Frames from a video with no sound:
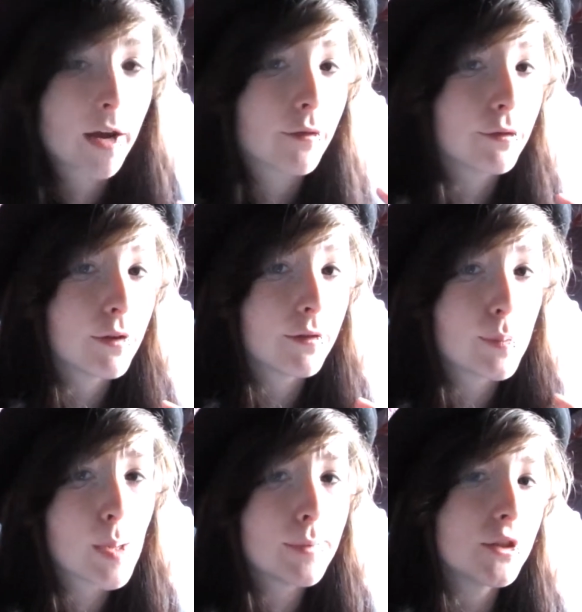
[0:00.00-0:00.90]
have a fluffy
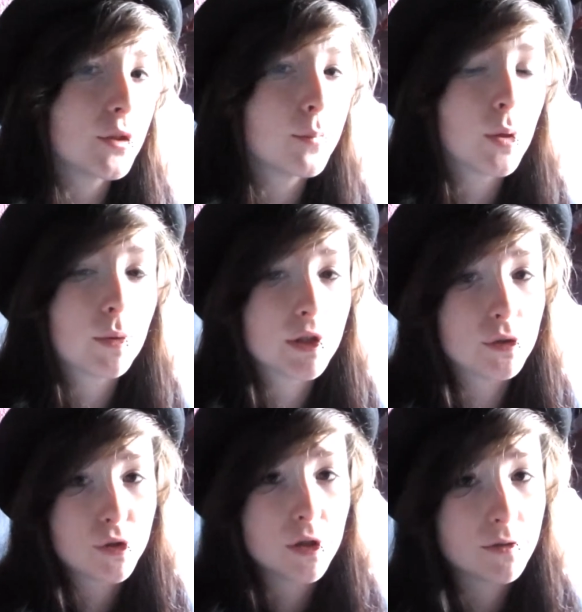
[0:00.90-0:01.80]
Batman jumper, which
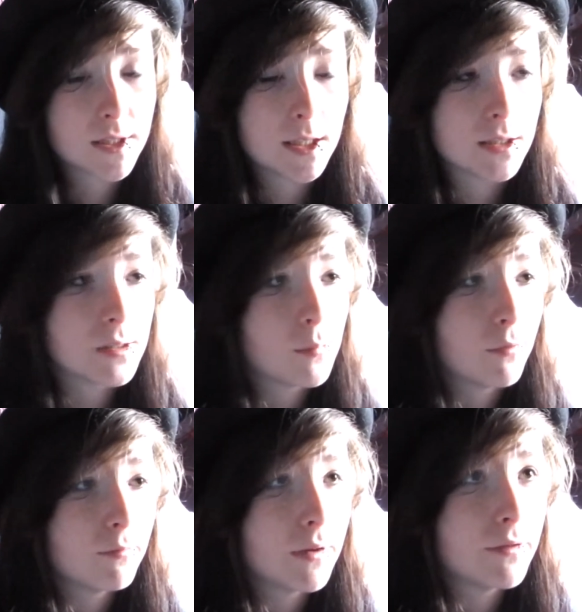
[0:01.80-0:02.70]
you should have seen in some
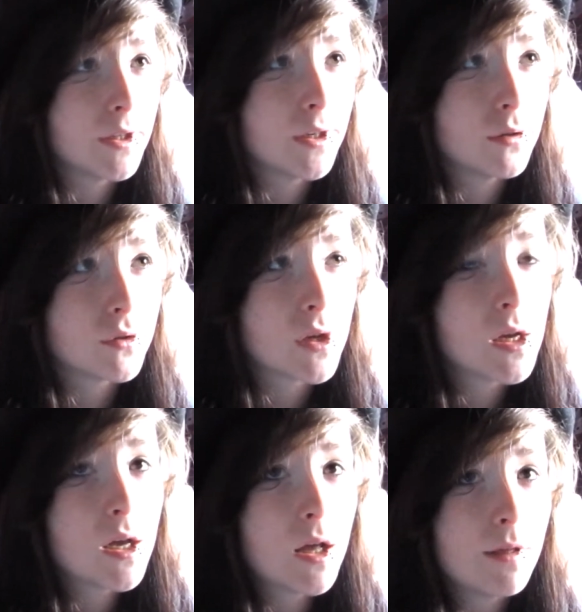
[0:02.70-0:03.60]
of my videos.
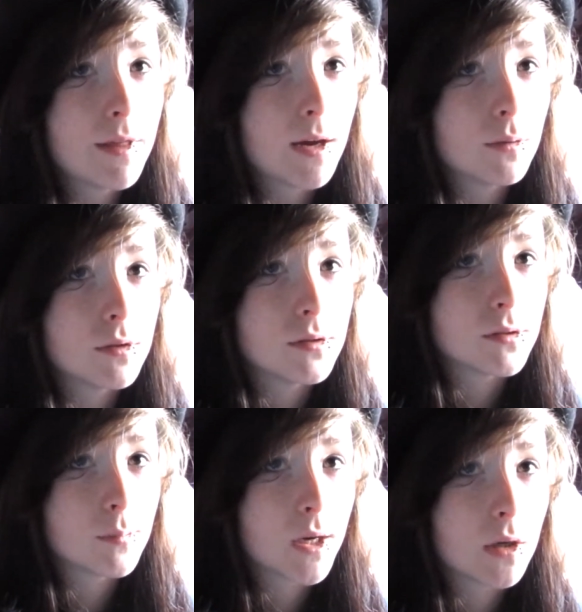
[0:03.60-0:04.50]
That was
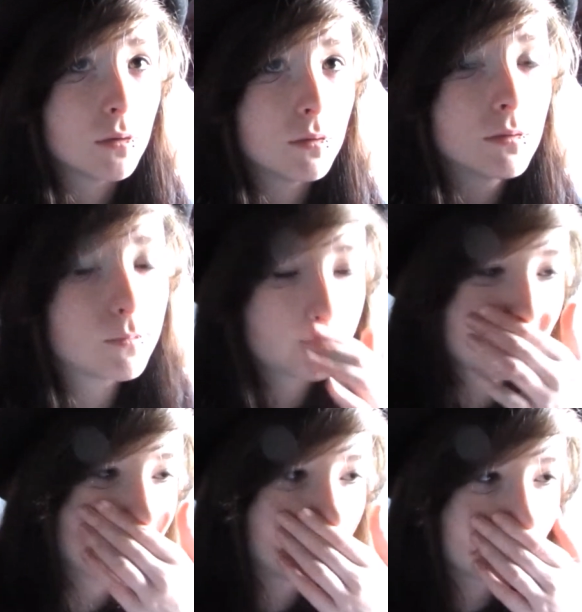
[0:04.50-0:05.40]
about
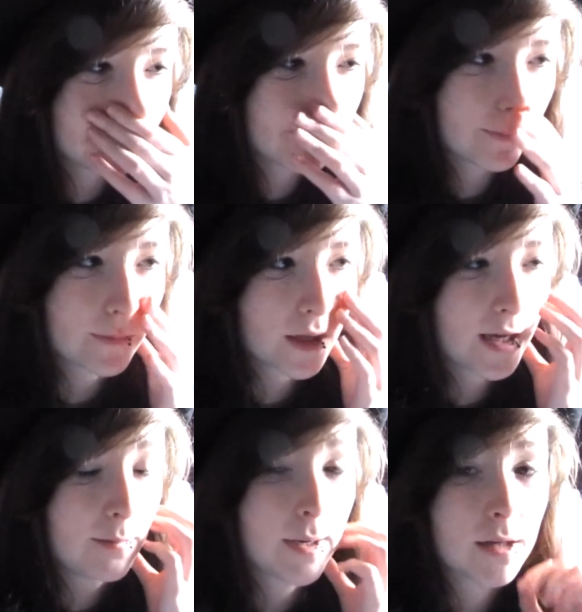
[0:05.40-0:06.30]

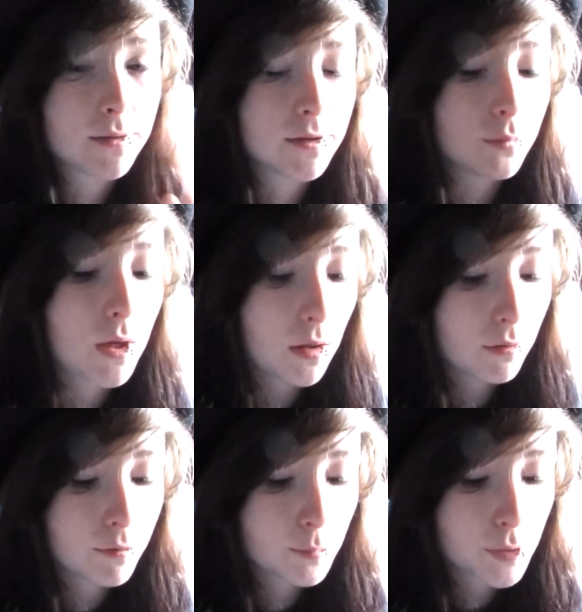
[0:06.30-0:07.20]
£8 as well
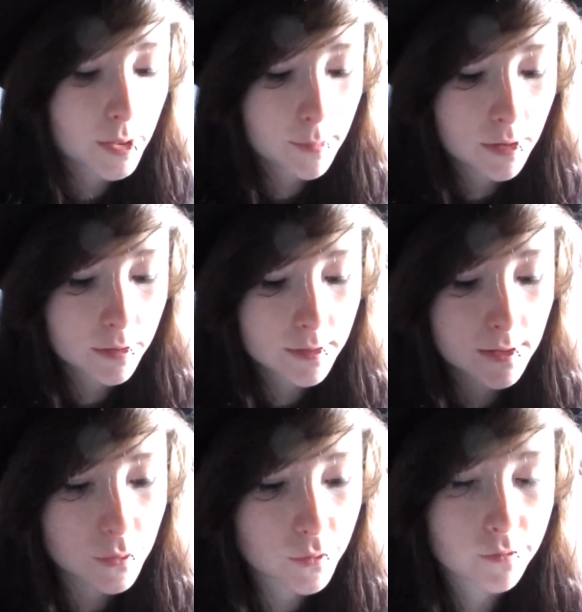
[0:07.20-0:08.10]
from Primark.
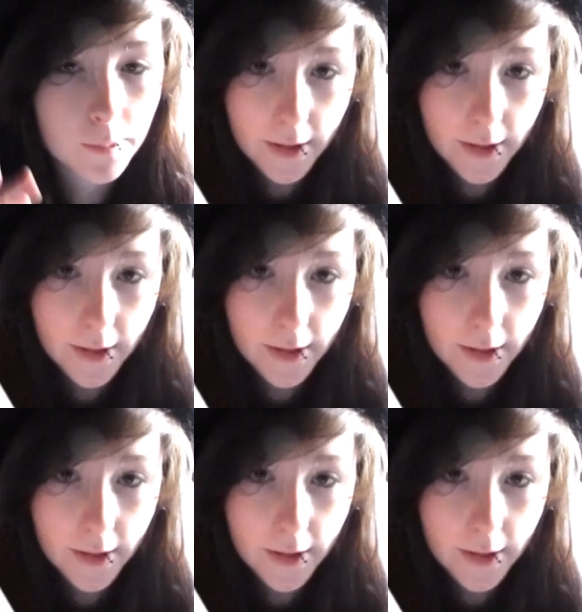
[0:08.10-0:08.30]
This was from